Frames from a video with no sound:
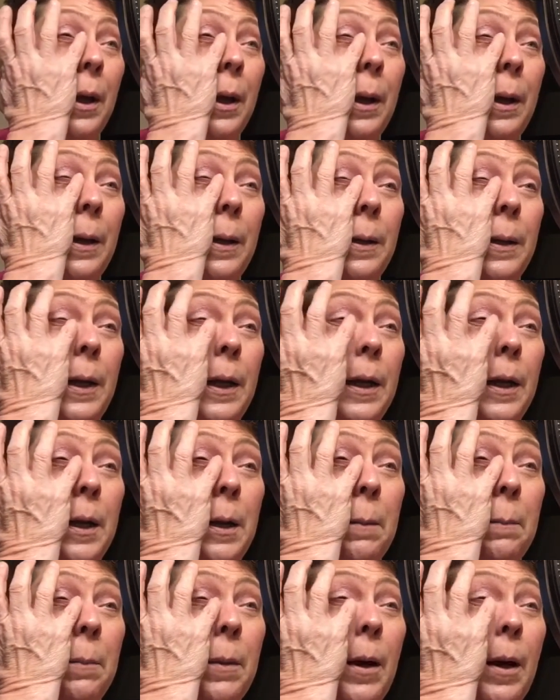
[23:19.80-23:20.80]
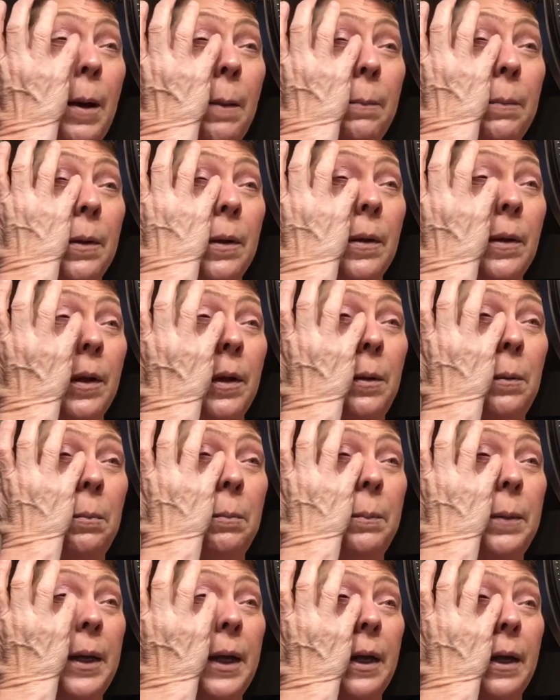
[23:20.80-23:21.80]
And then I pop a little
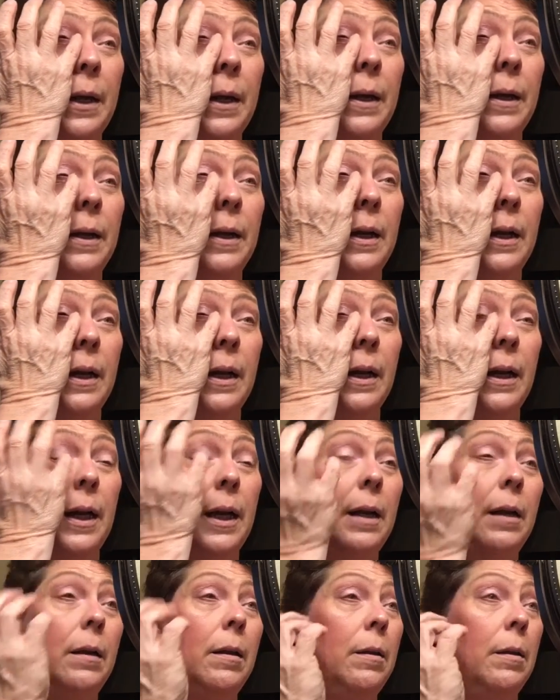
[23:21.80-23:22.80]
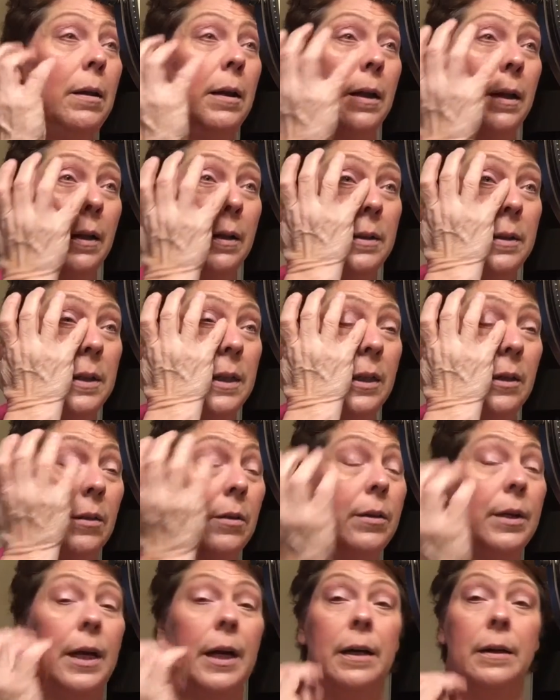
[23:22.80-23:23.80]
bit in the tear
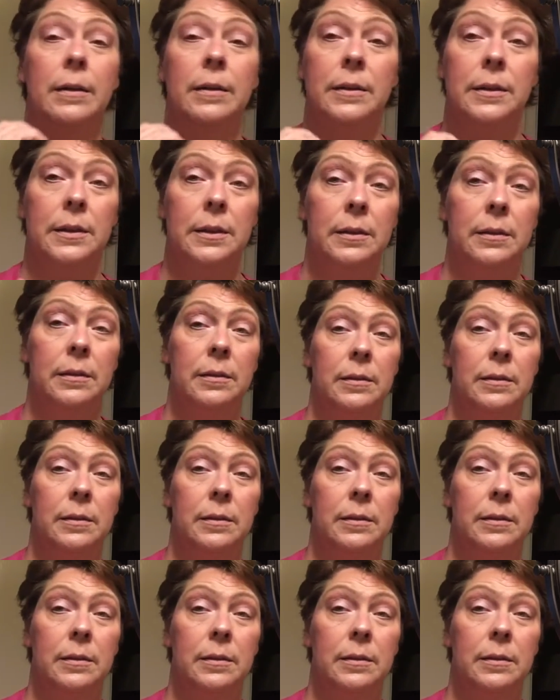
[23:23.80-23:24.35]
duct.